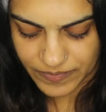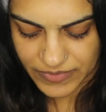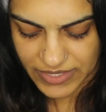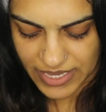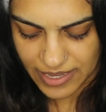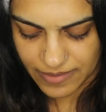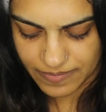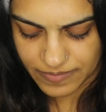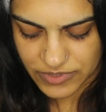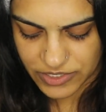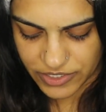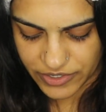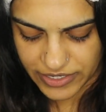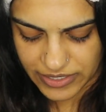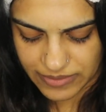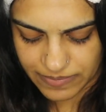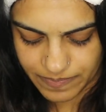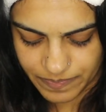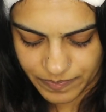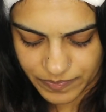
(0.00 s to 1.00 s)
Yeah, sorry.
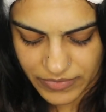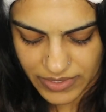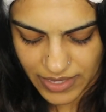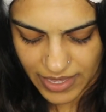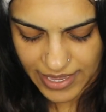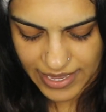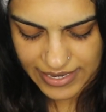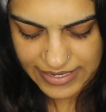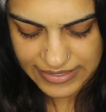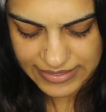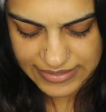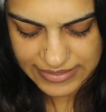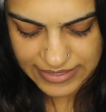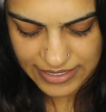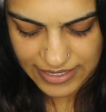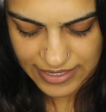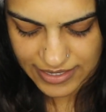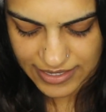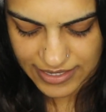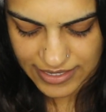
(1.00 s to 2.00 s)
I did
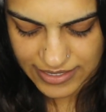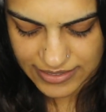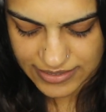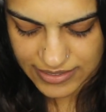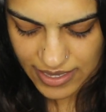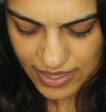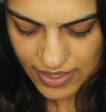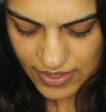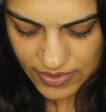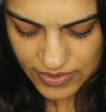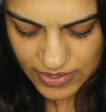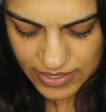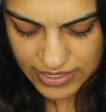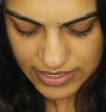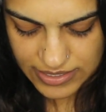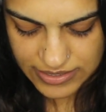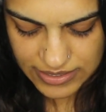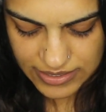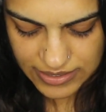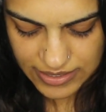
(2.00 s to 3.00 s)
see it. It
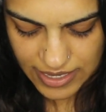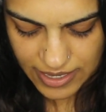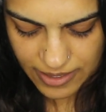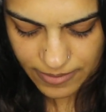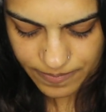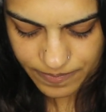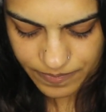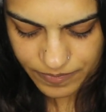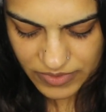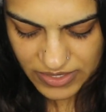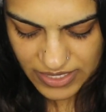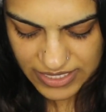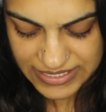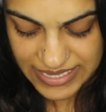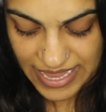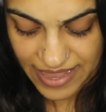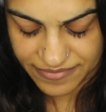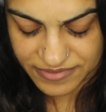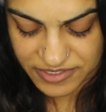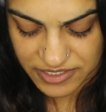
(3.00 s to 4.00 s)
is in there. It's
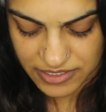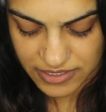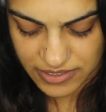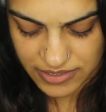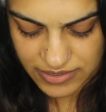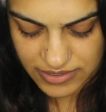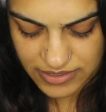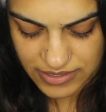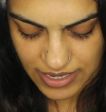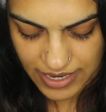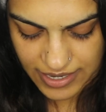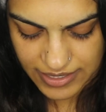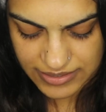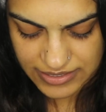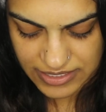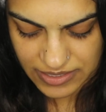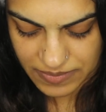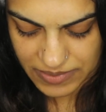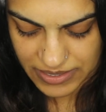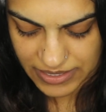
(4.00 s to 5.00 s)
after
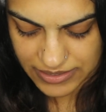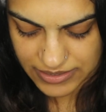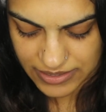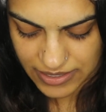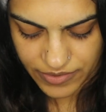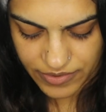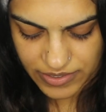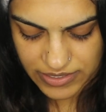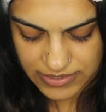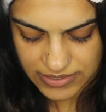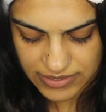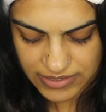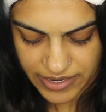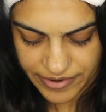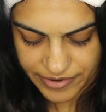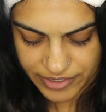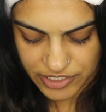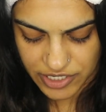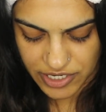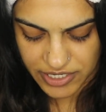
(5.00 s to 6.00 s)
niacinamide.
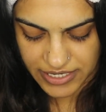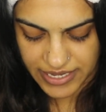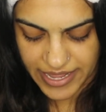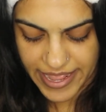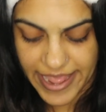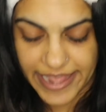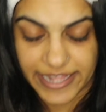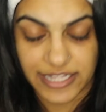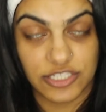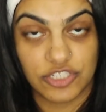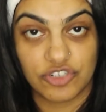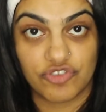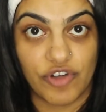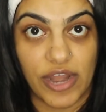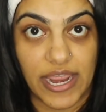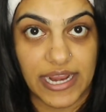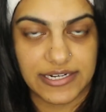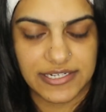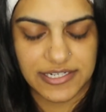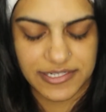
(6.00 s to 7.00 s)
There is honey
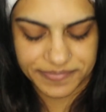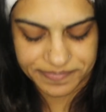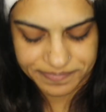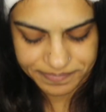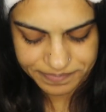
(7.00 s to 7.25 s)
extract.